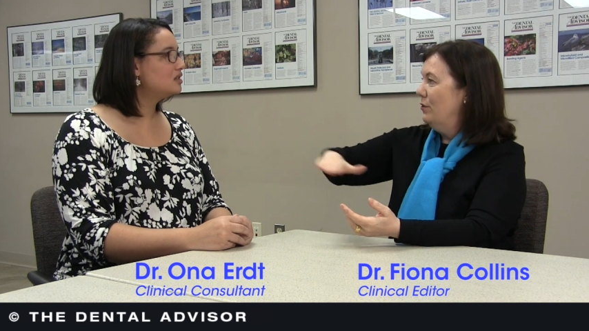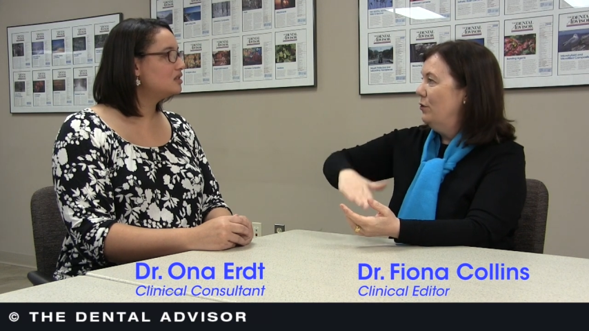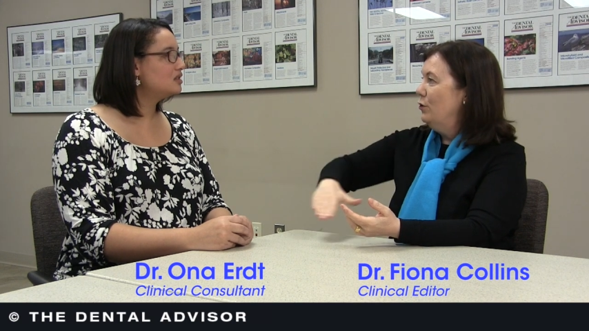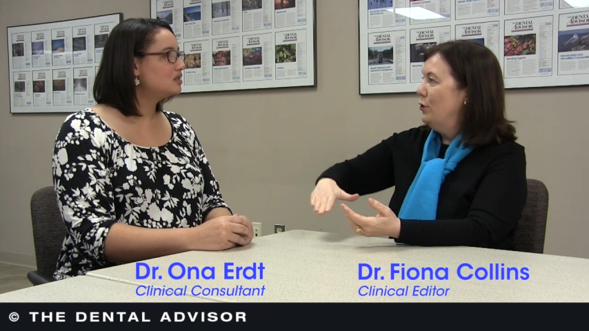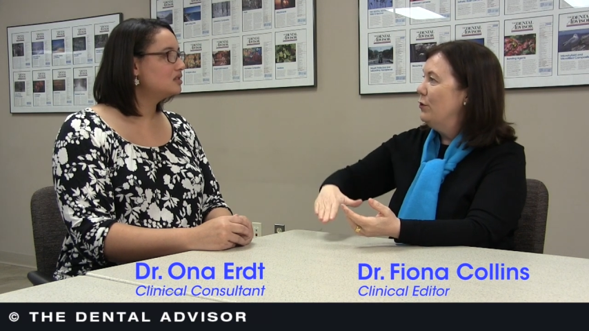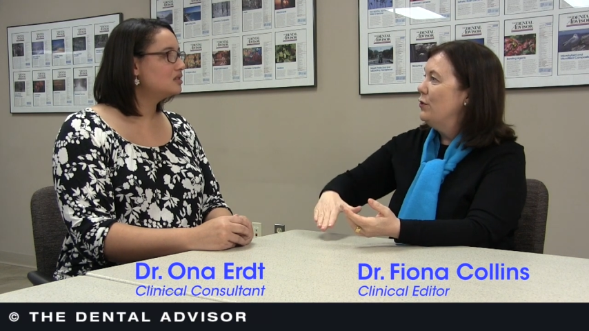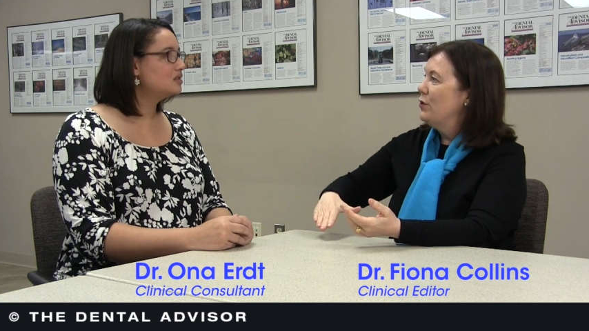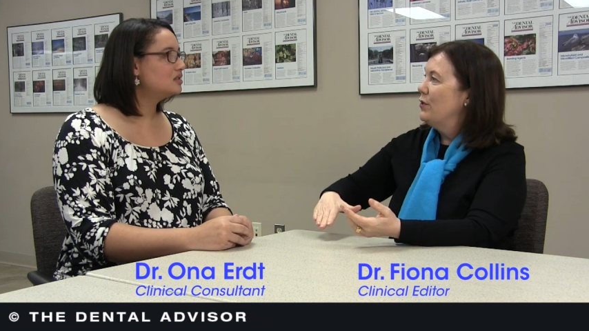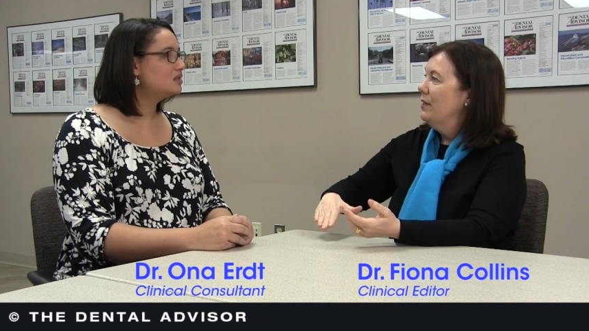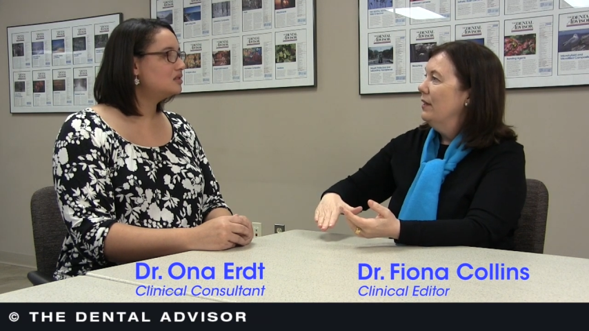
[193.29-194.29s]
Speaker 1: you
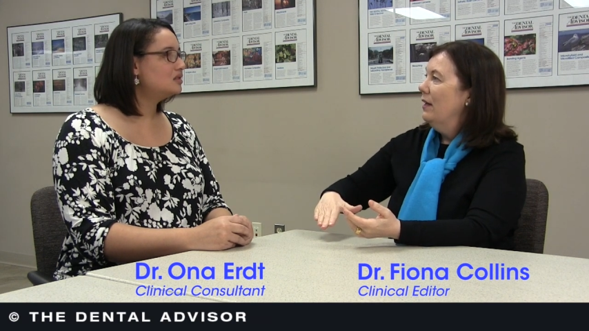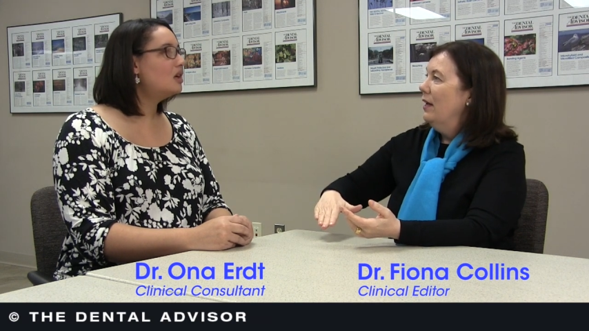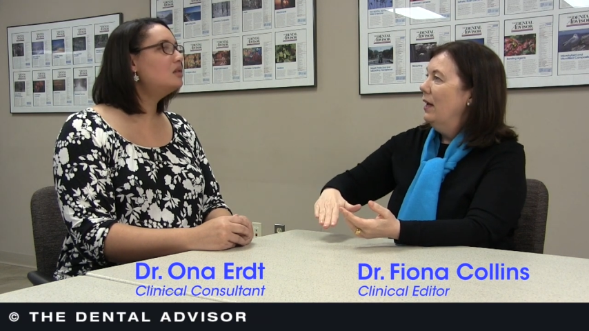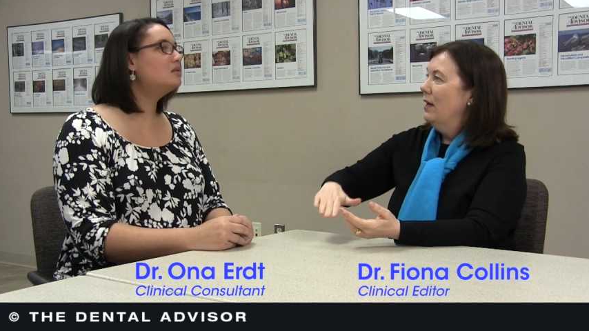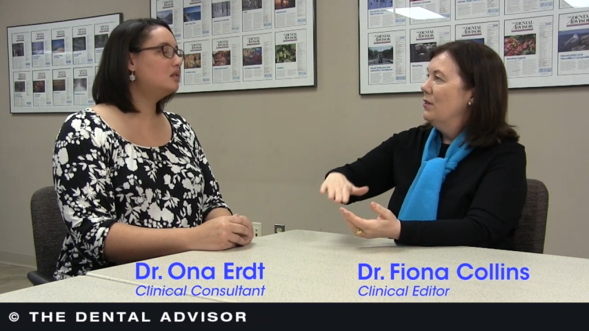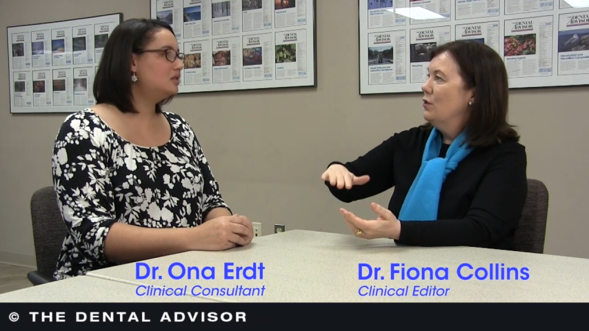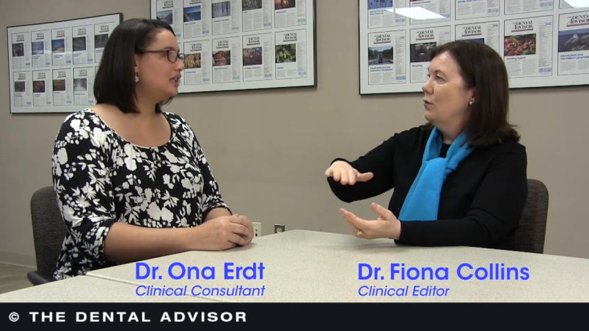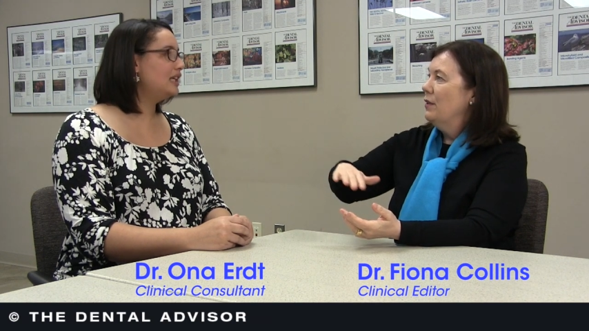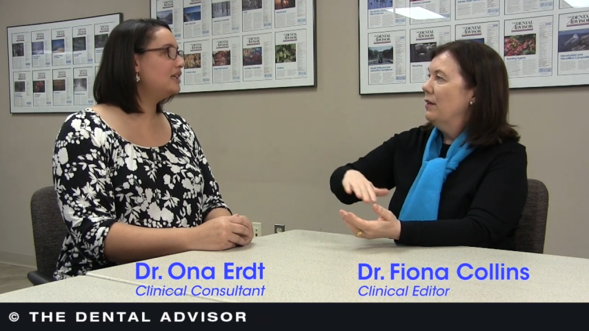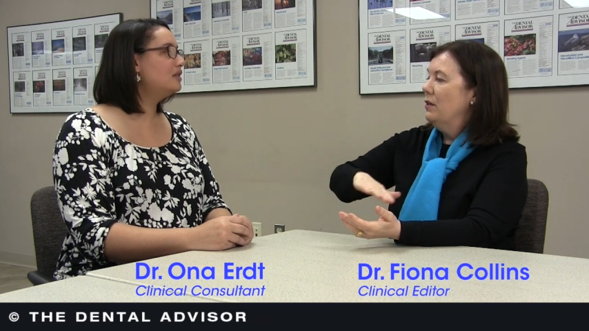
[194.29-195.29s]
use Oh, okay. Um,
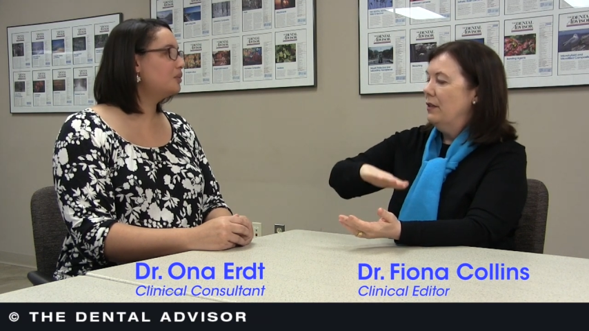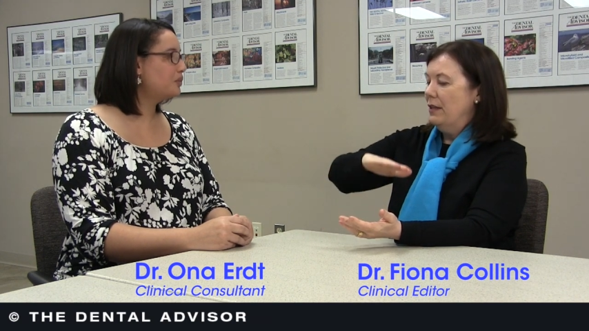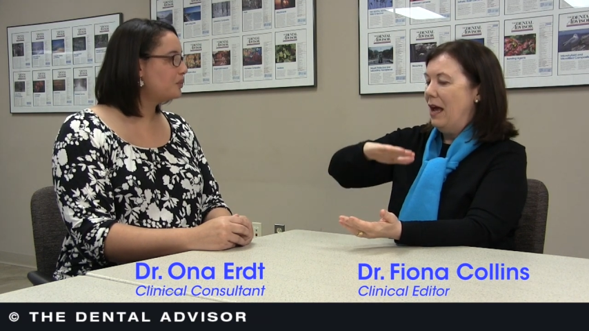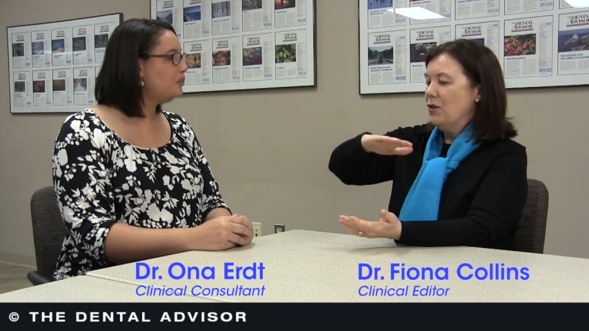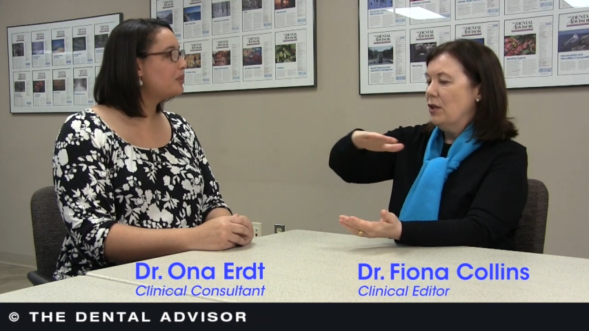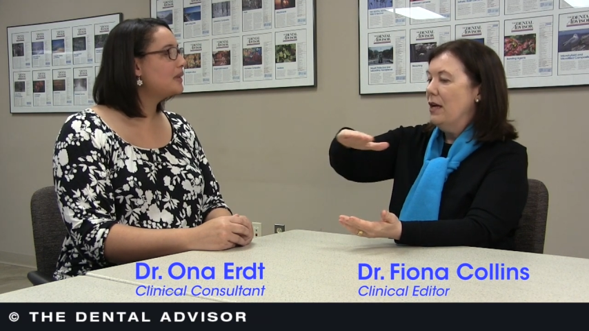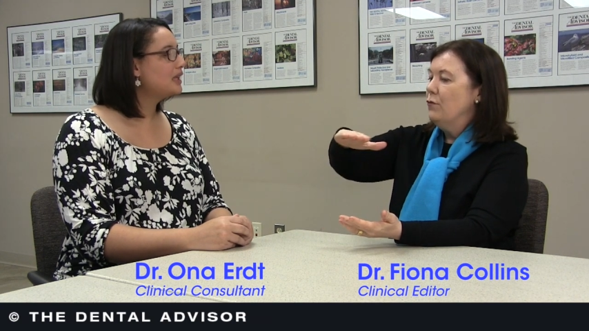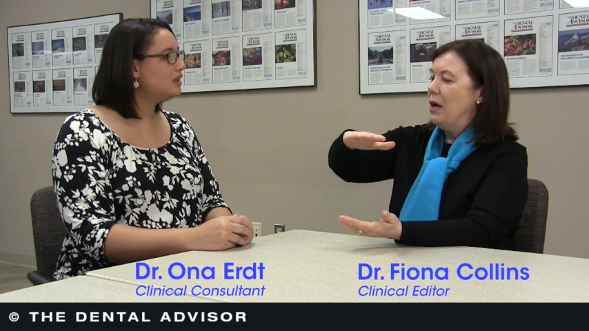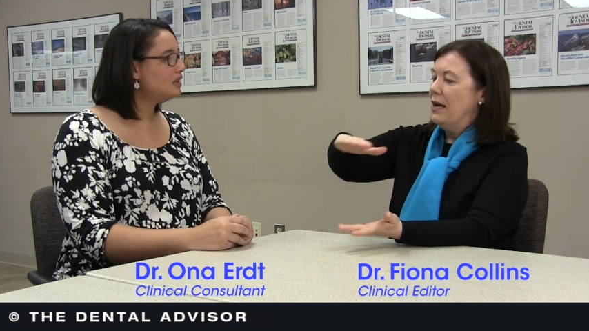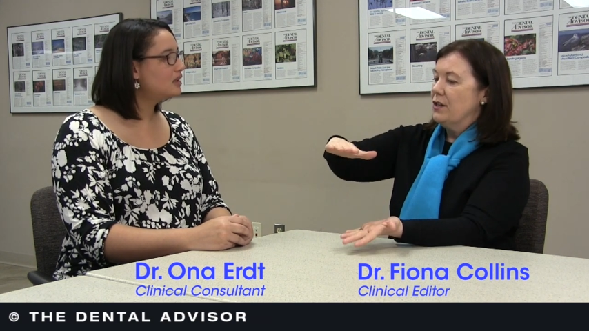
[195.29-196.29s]
so that they actually
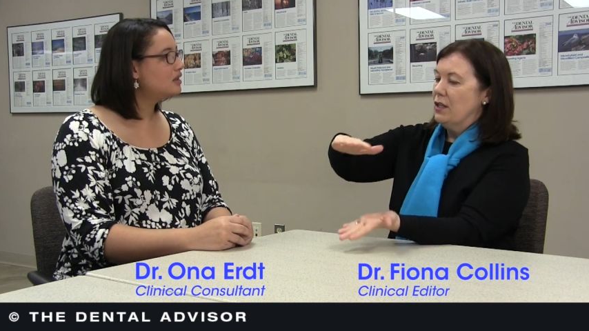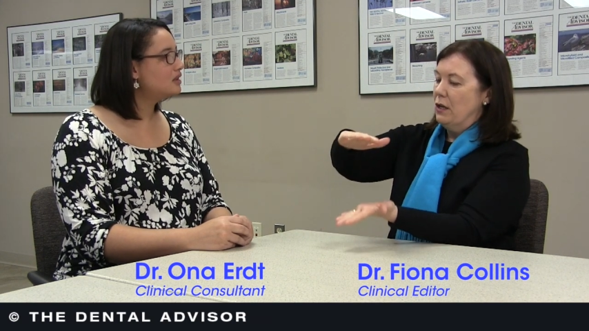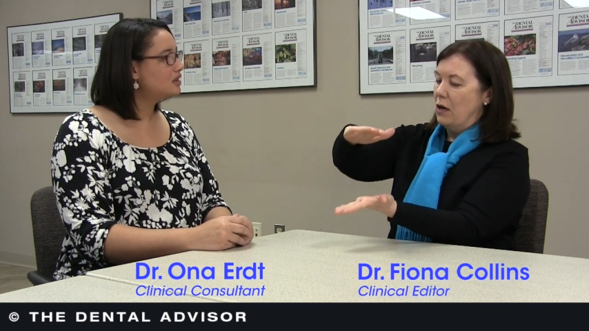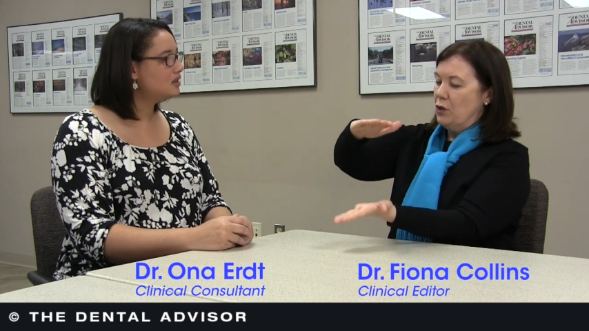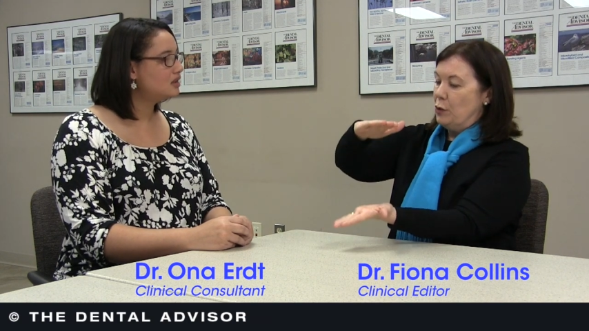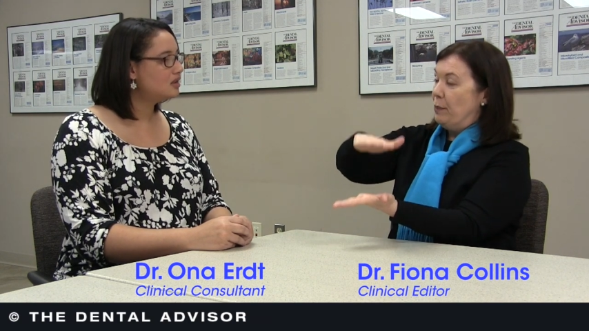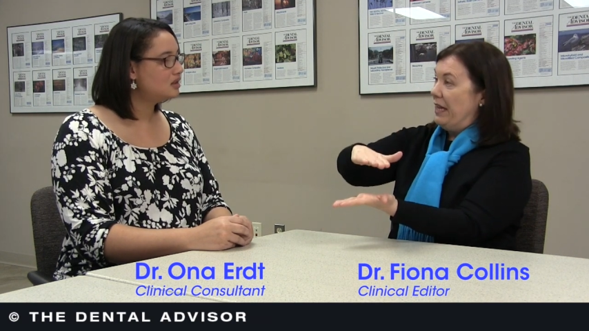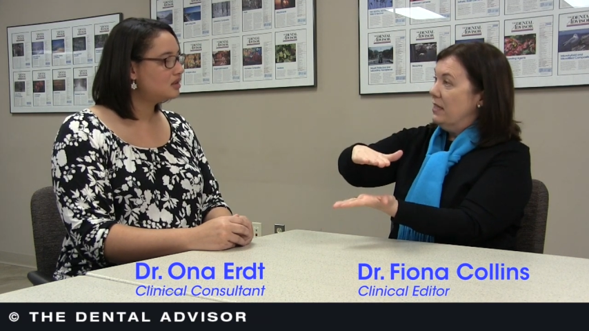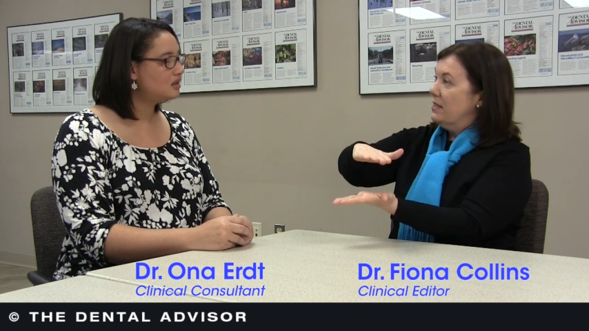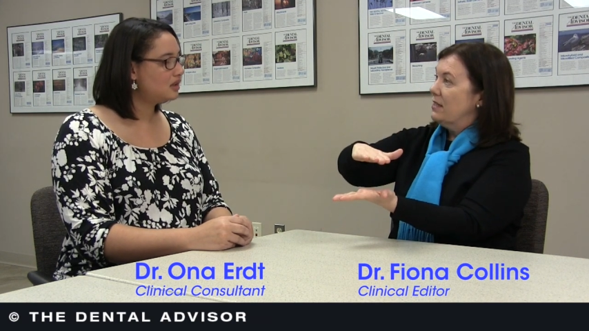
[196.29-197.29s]
have racks that are
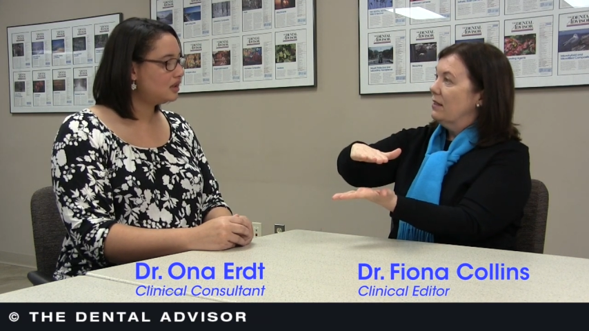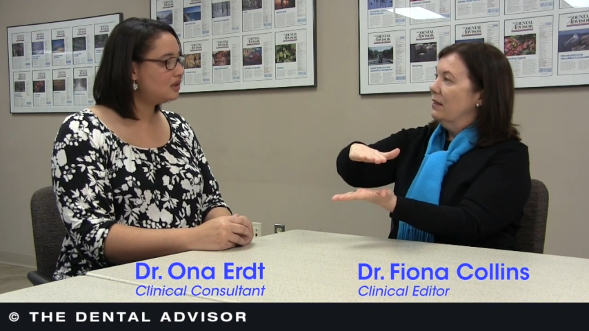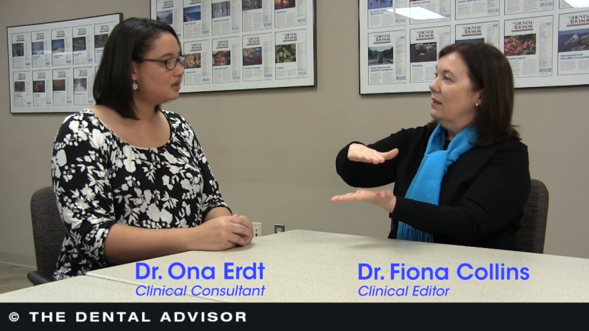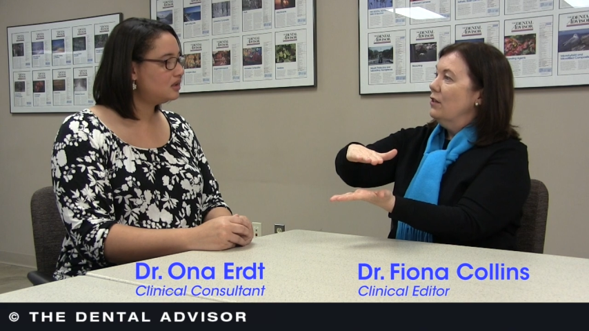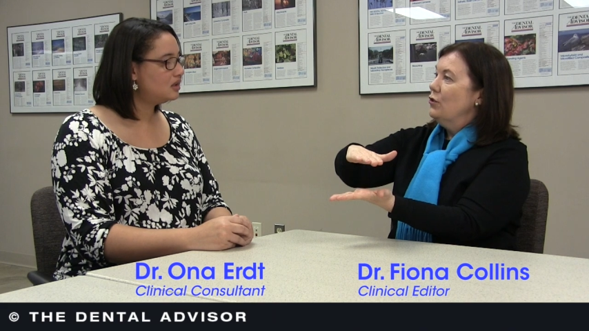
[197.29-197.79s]
spaced. Uh -huh.